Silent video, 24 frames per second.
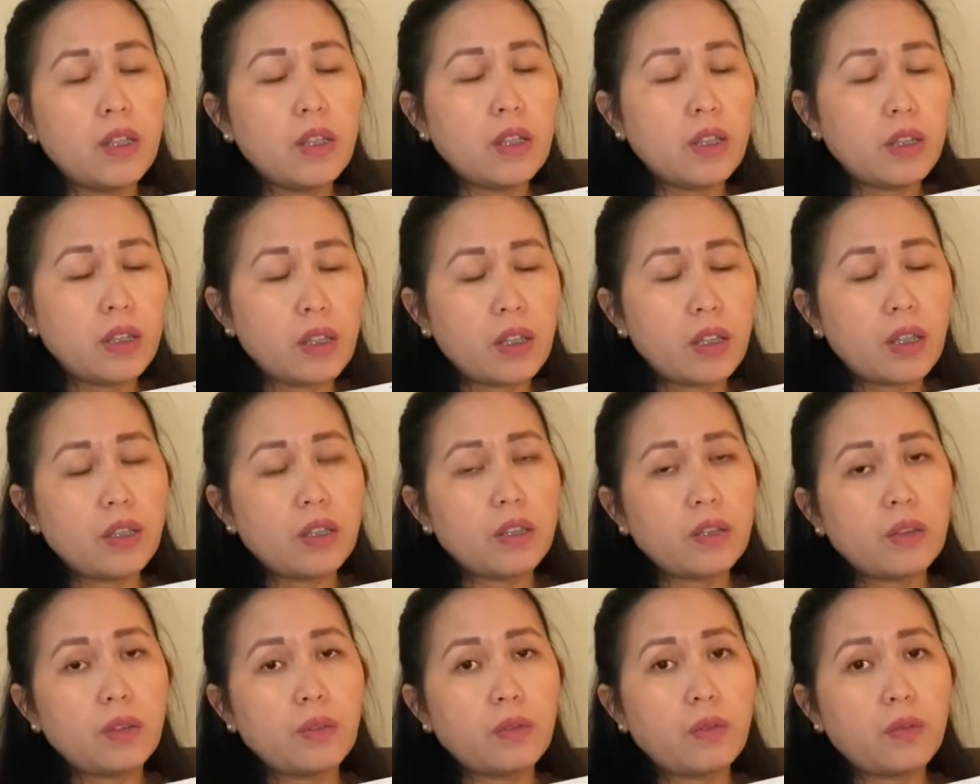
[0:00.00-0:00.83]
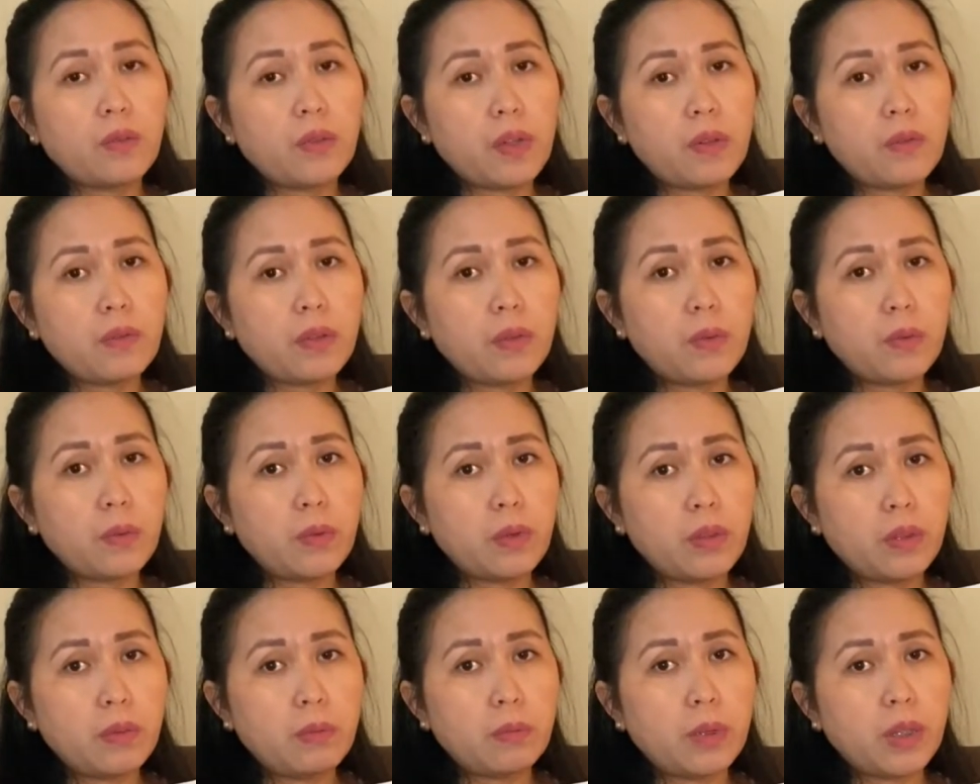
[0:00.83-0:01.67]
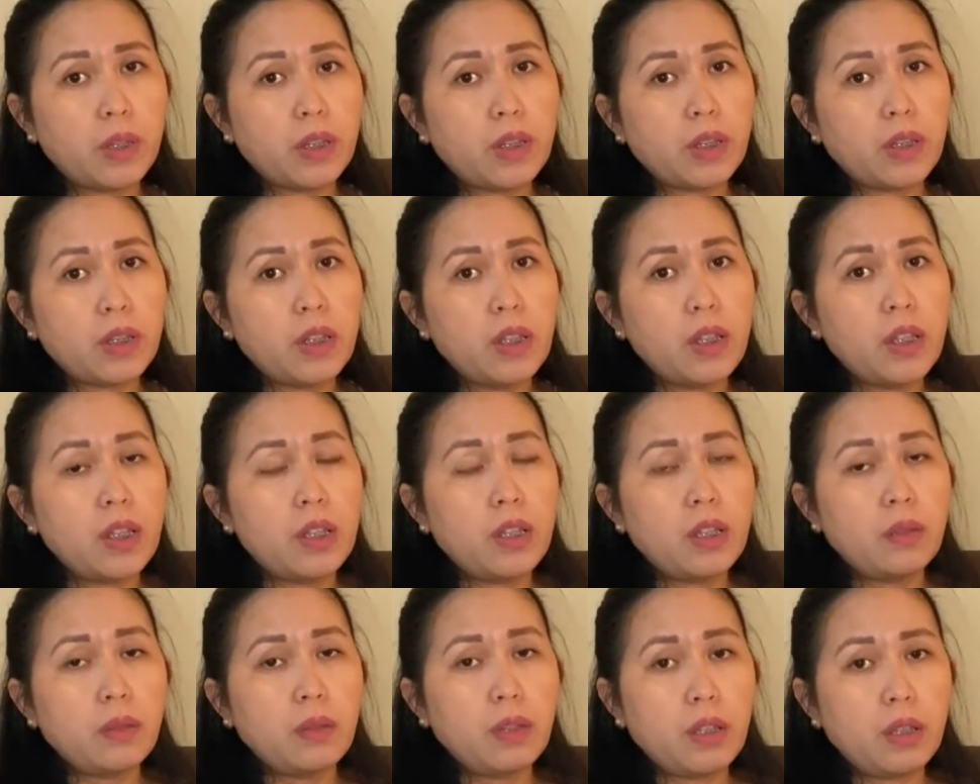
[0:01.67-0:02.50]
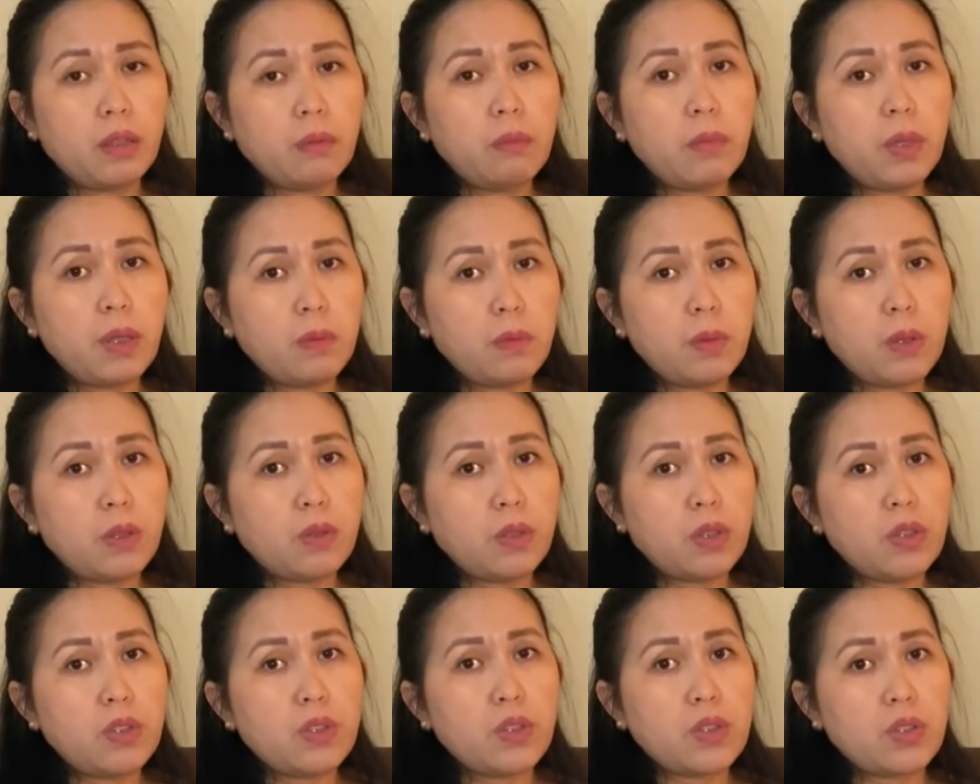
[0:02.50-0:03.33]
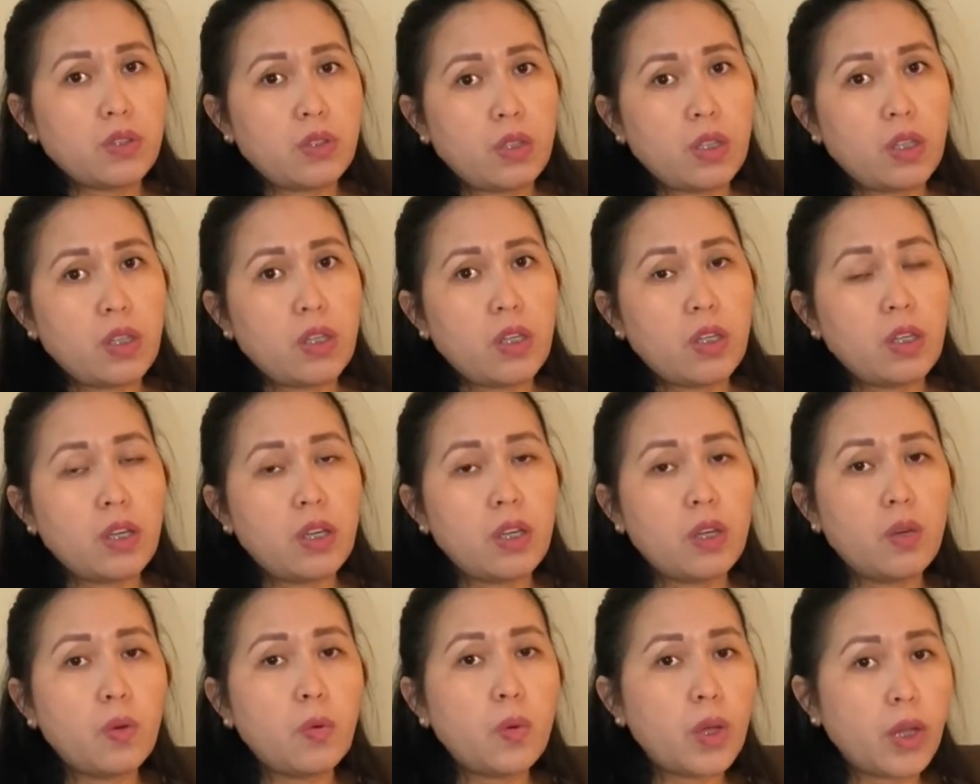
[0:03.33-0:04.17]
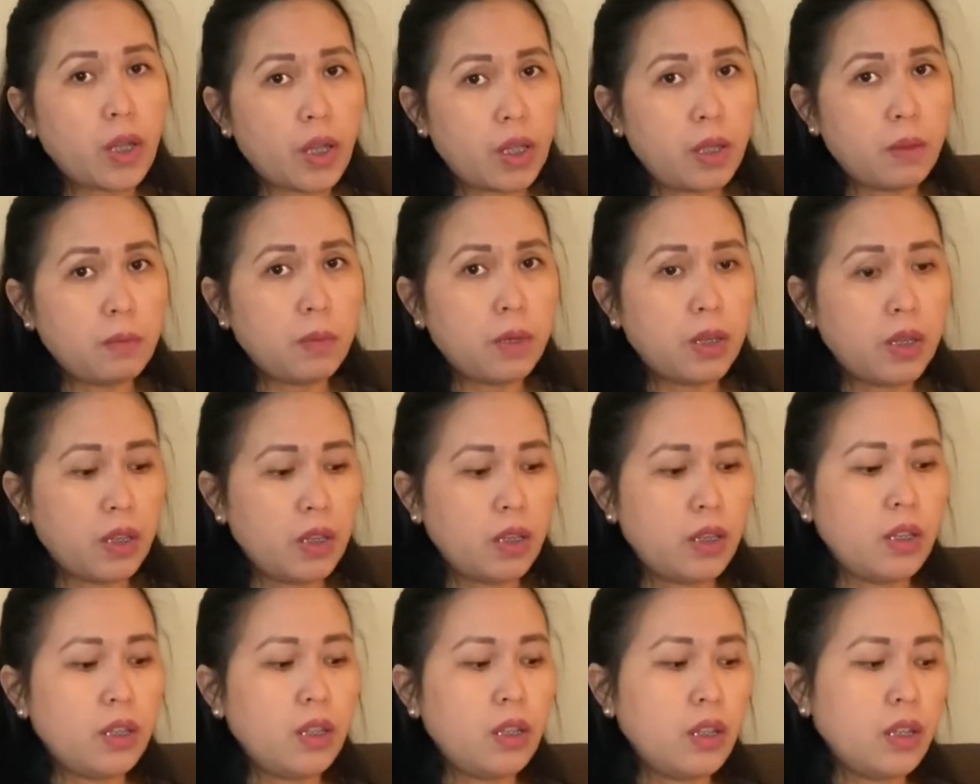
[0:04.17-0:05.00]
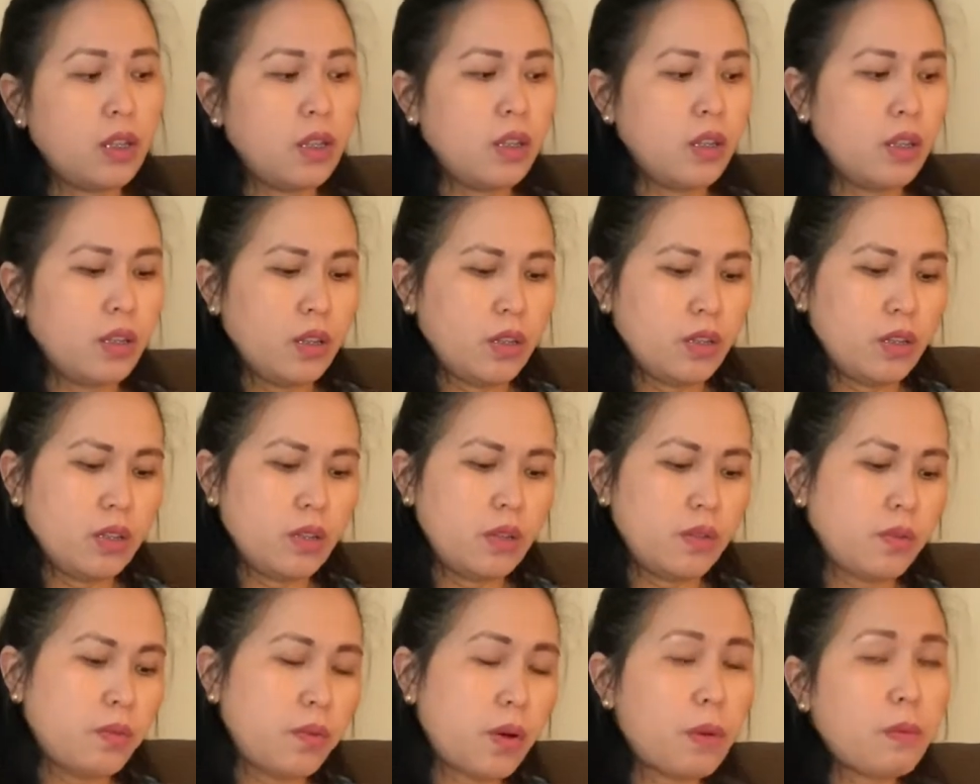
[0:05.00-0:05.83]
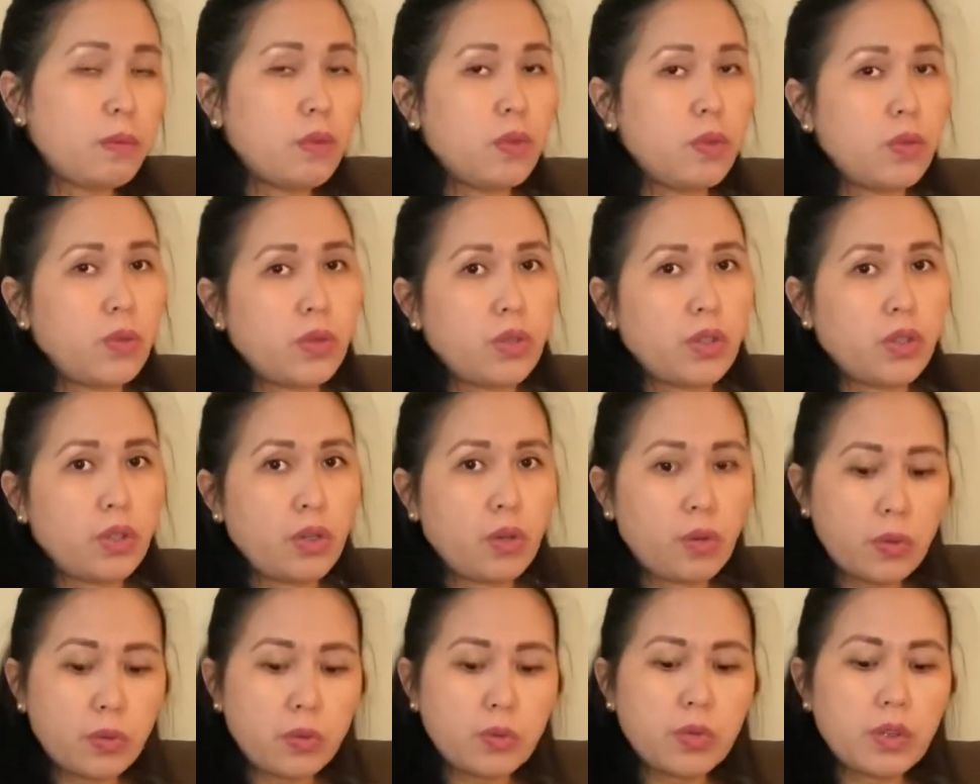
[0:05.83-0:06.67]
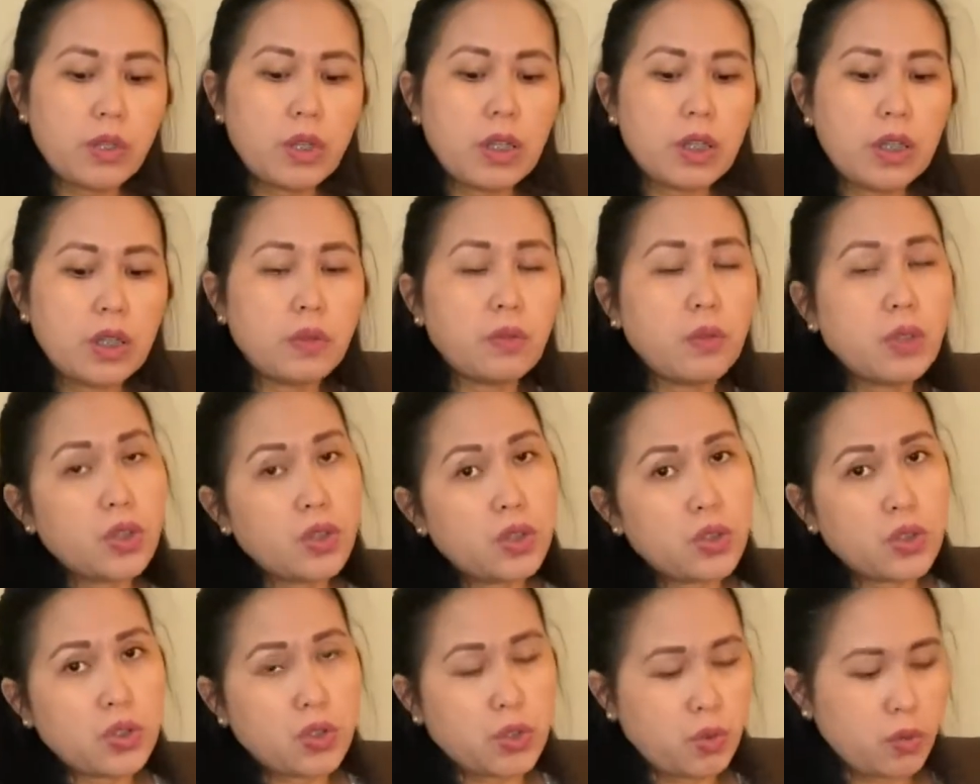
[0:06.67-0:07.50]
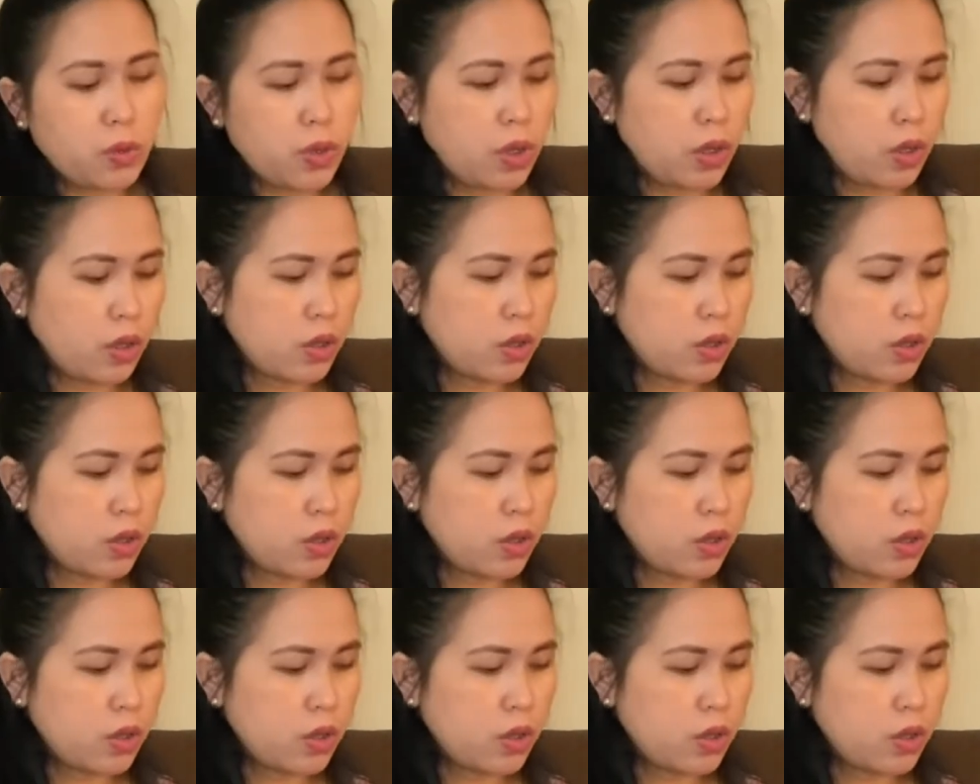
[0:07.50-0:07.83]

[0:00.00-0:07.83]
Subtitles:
get from the Walmart and baby registry welcome kit from your own registry.